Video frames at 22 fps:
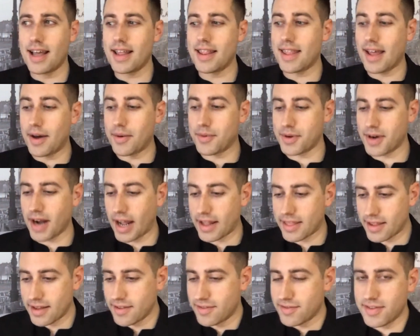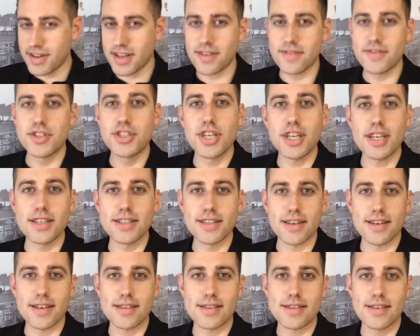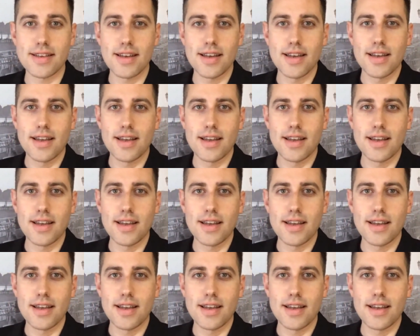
that were at the feet of Jesus